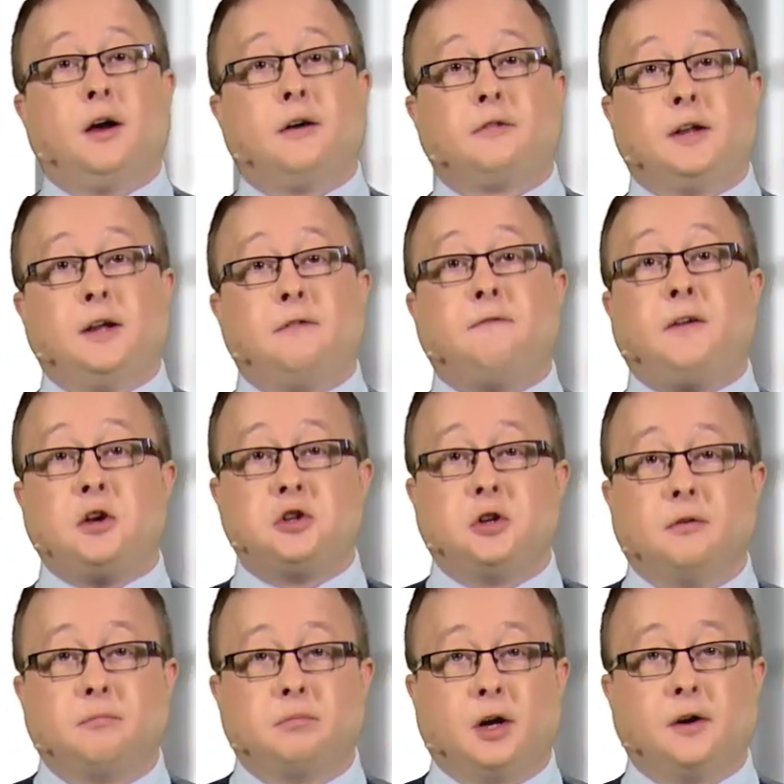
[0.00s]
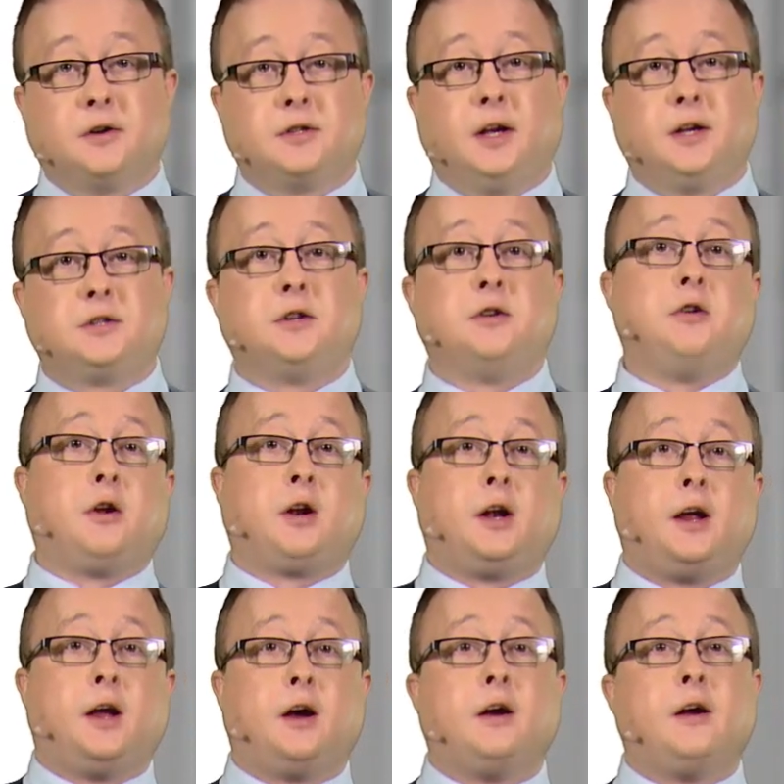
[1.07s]
the fission process, in
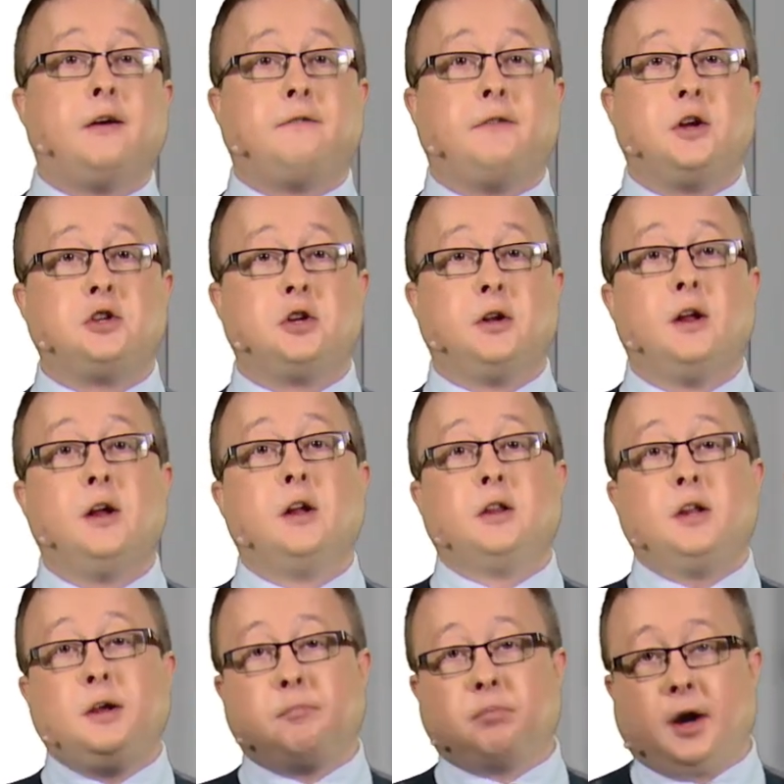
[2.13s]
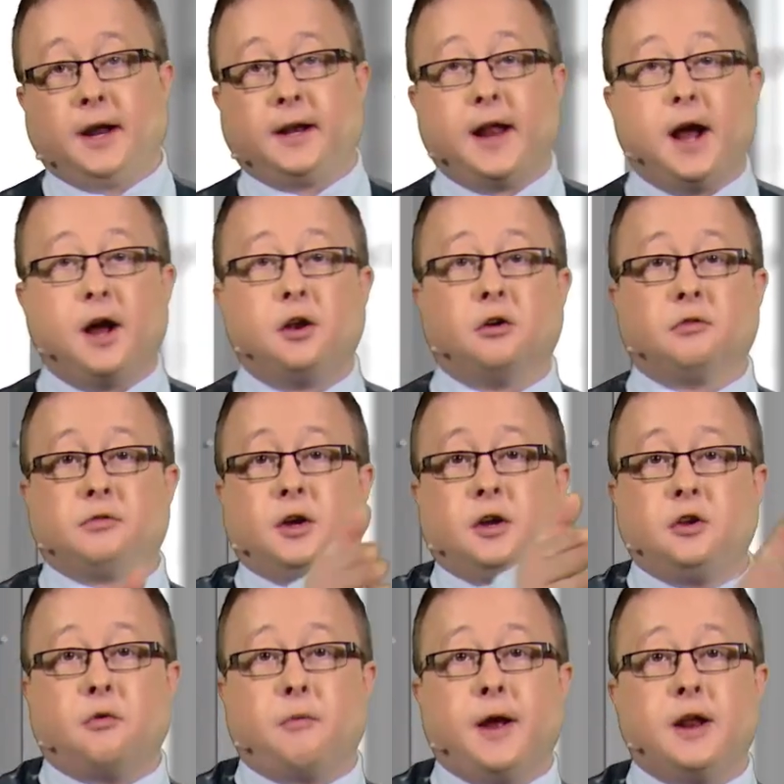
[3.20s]
nuclear fission, the breakdown of
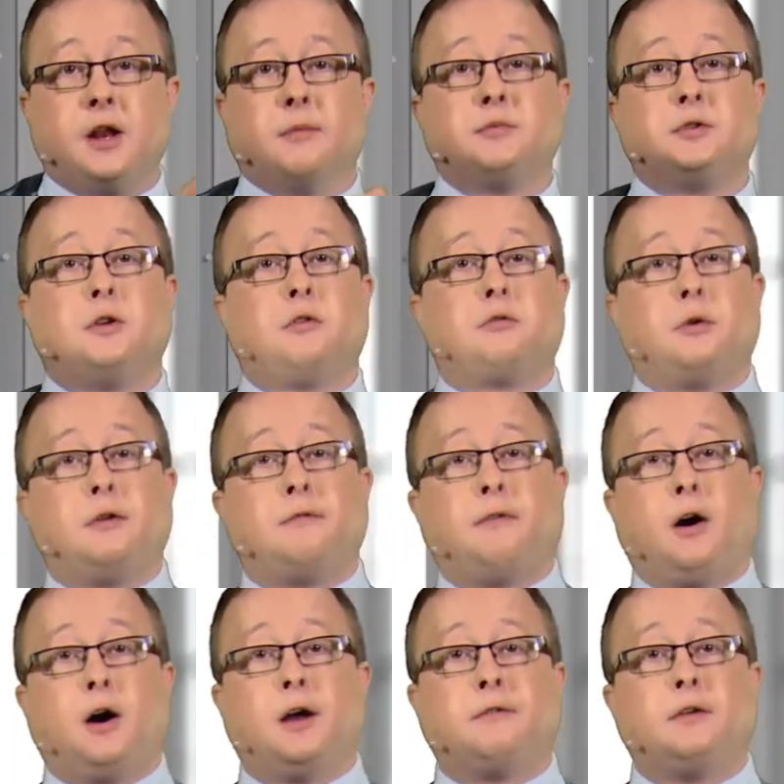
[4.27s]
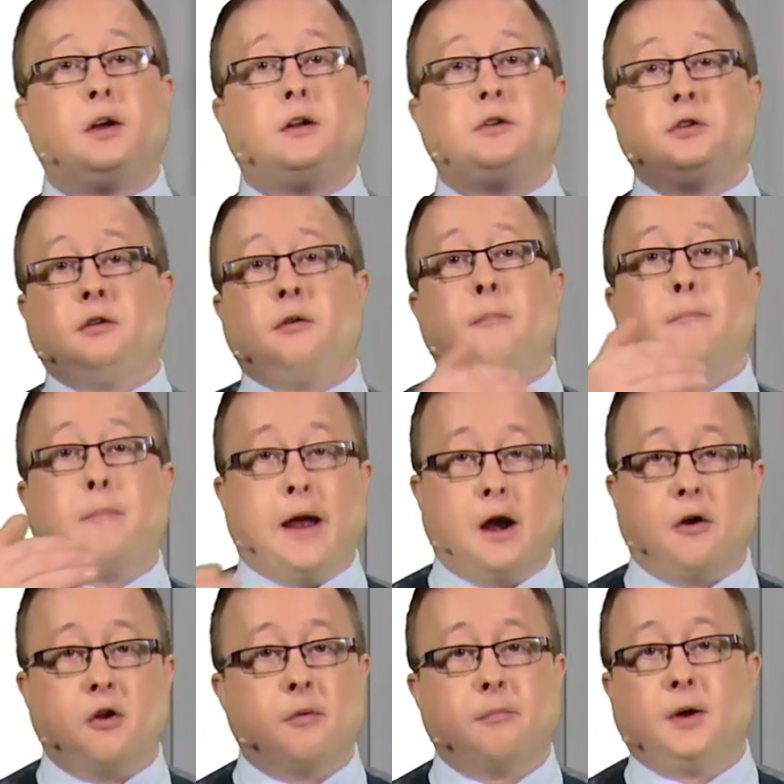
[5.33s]
uranium-235 to
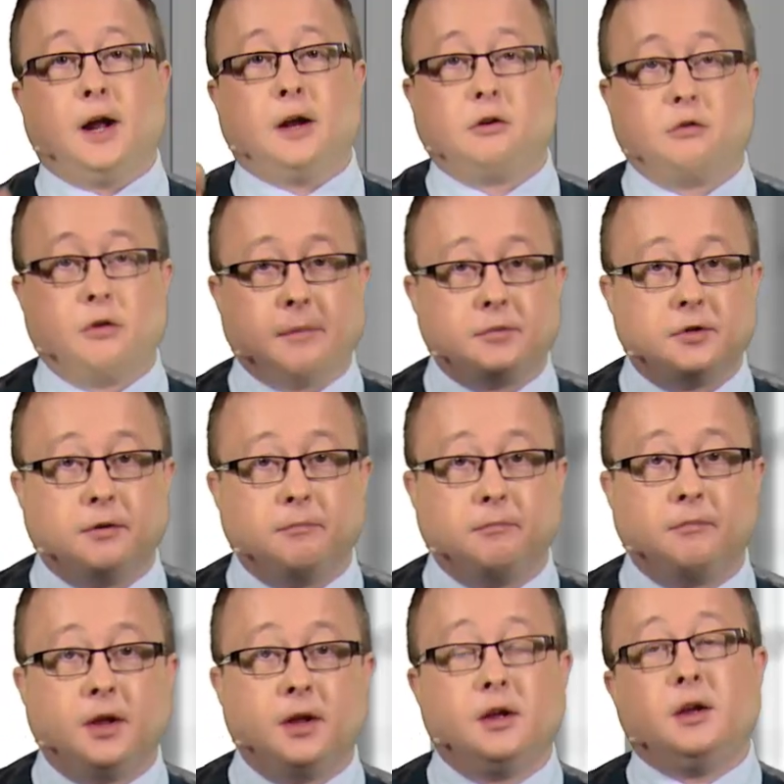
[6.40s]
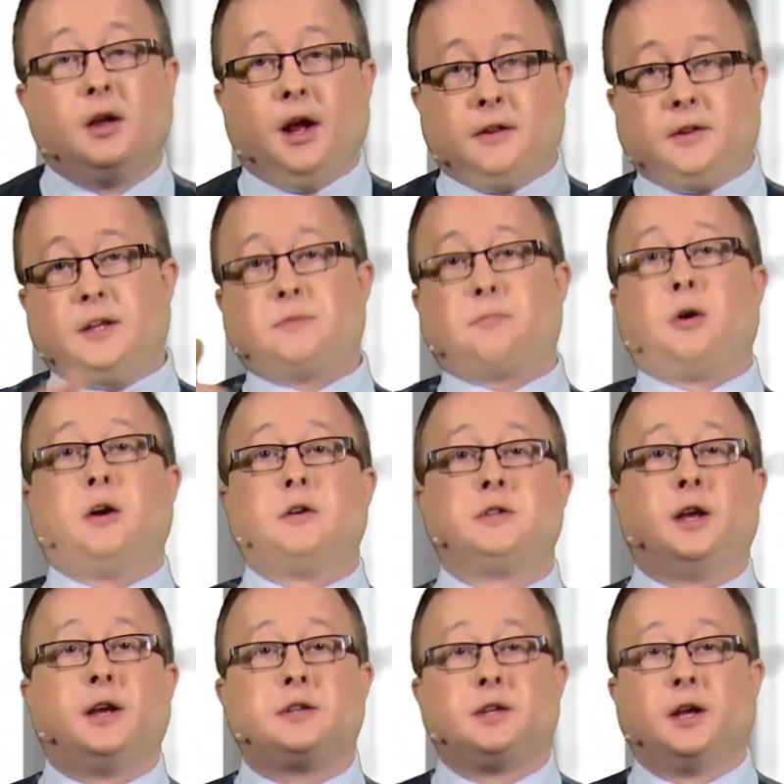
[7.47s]
barium and krypton. And this
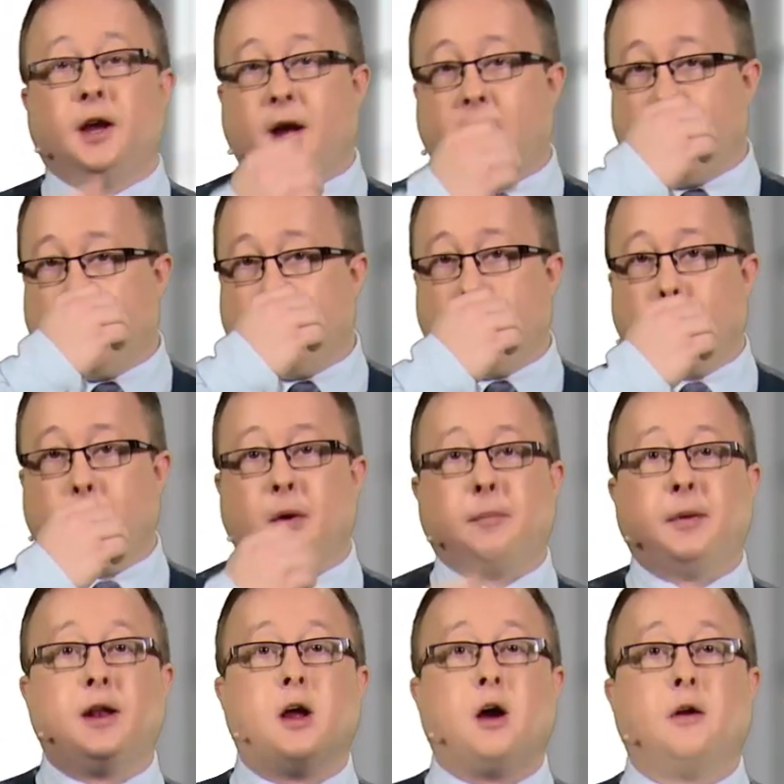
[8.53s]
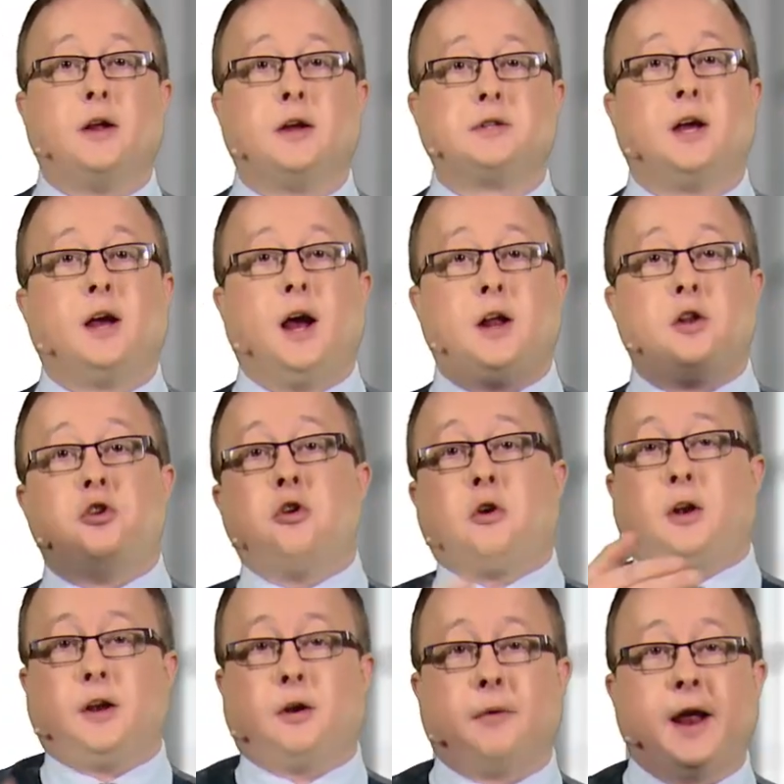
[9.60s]
process would be known as a
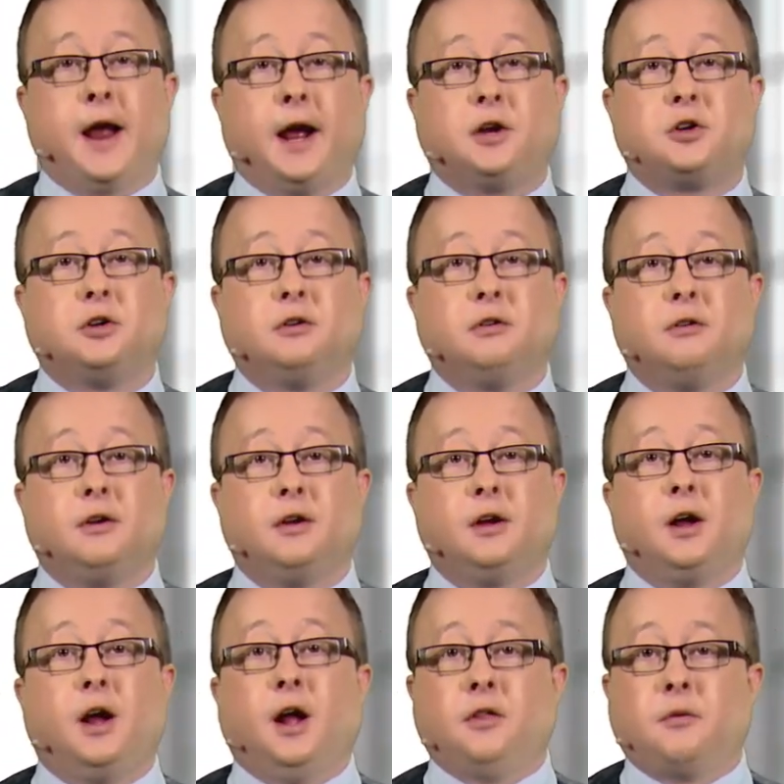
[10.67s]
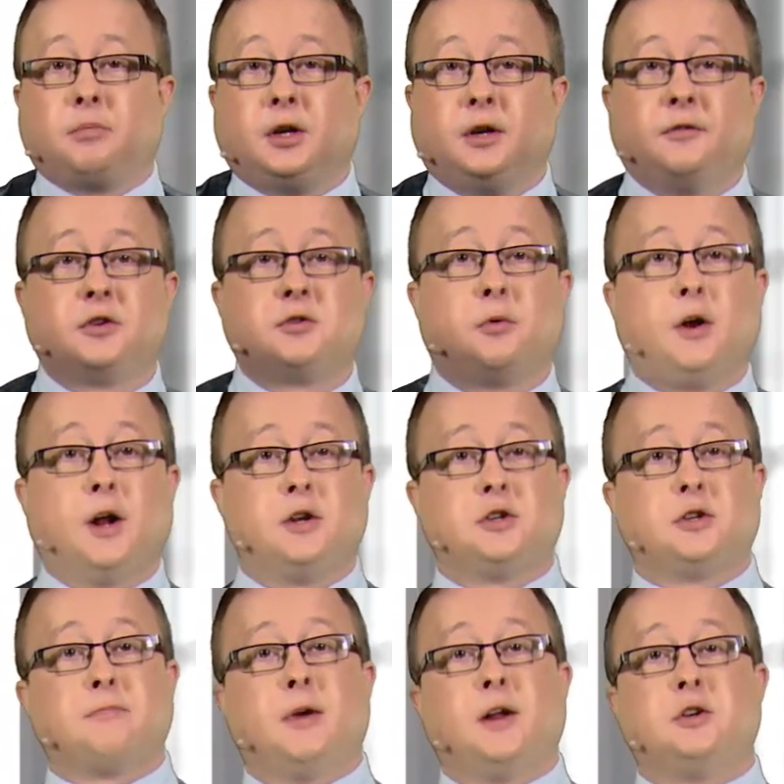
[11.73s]
nuclear reaction, and the previous one I
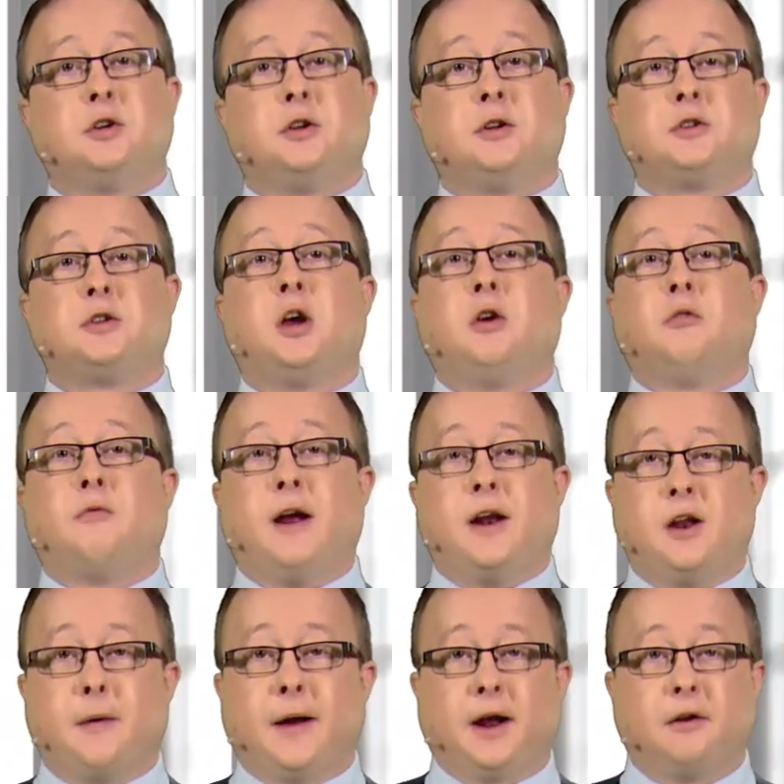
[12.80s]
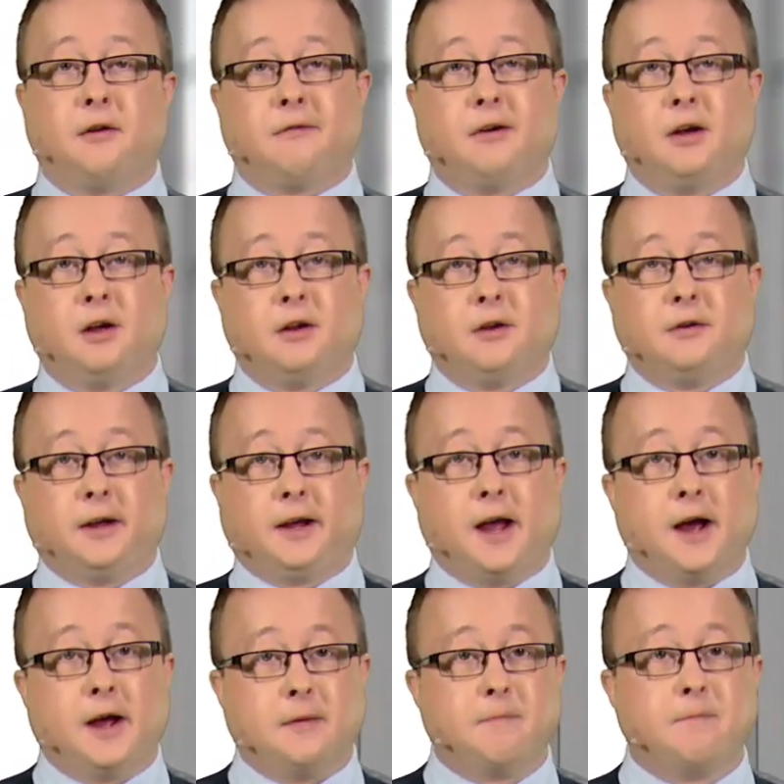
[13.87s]
just mentioned as radioactive
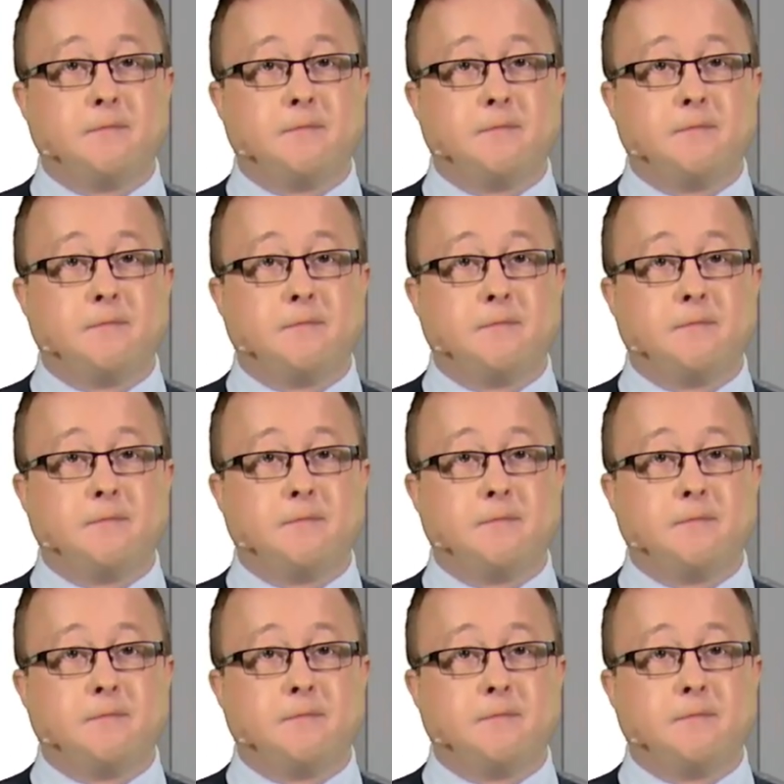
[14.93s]
decay.